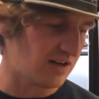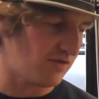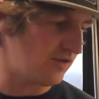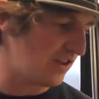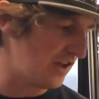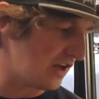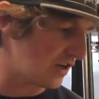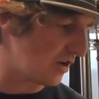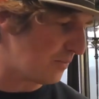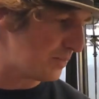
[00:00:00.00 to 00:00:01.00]
out for the
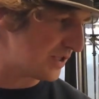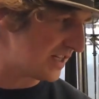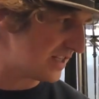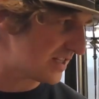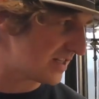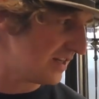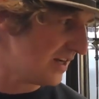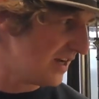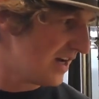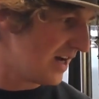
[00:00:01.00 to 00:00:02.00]
composites.
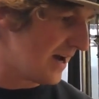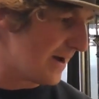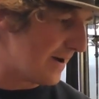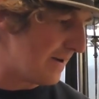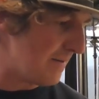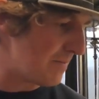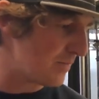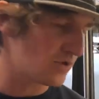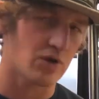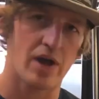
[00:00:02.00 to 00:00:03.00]

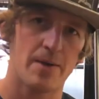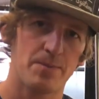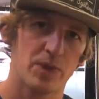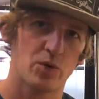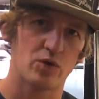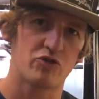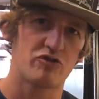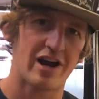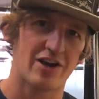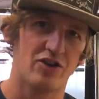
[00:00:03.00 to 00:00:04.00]
So yeah,
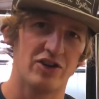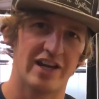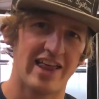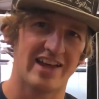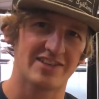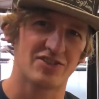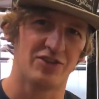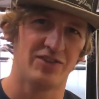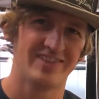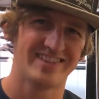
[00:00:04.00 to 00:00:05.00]
we'll crack on and get that
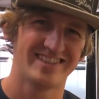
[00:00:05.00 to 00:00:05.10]
done.